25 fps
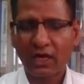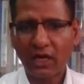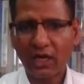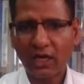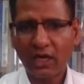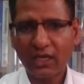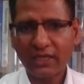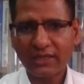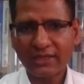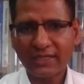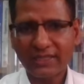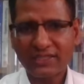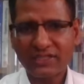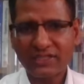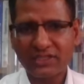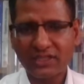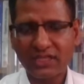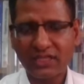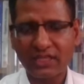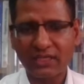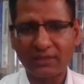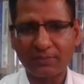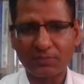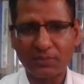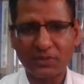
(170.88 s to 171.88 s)
All the
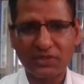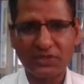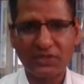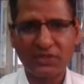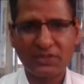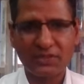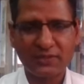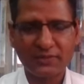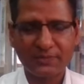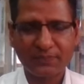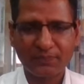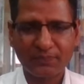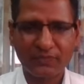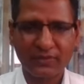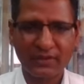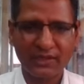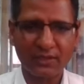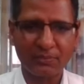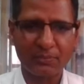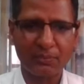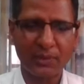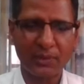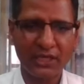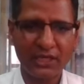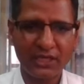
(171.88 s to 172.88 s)
steps,
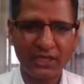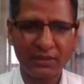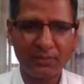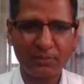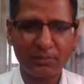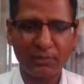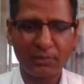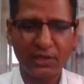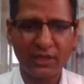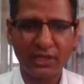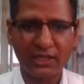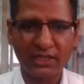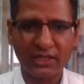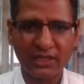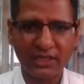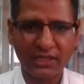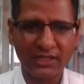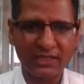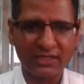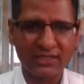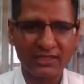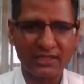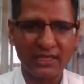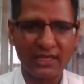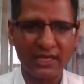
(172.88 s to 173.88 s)
the very important thing
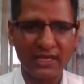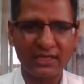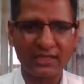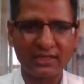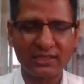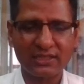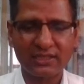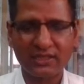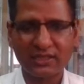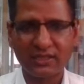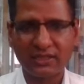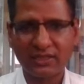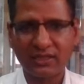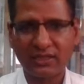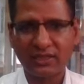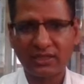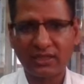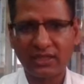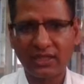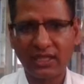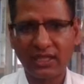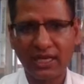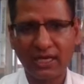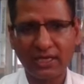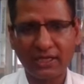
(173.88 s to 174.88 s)
is that
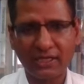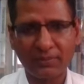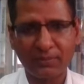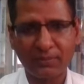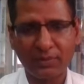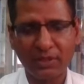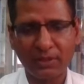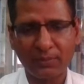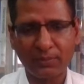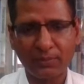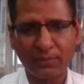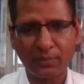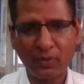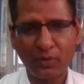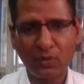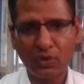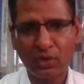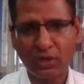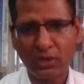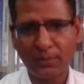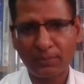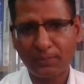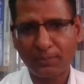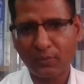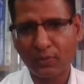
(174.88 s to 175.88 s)
there are different four
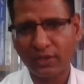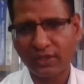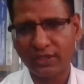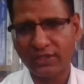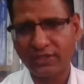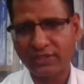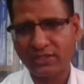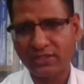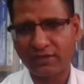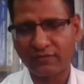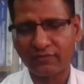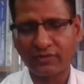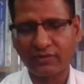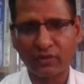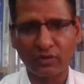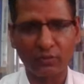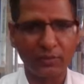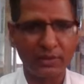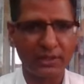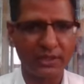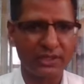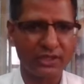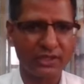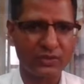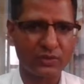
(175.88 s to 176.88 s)
components of
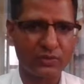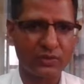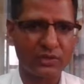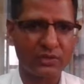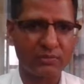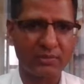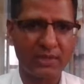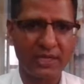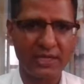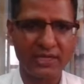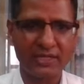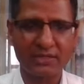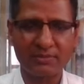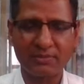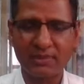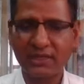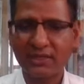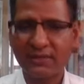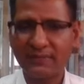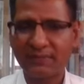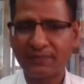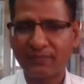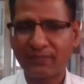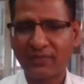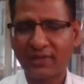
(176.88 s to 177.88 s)
human resource management.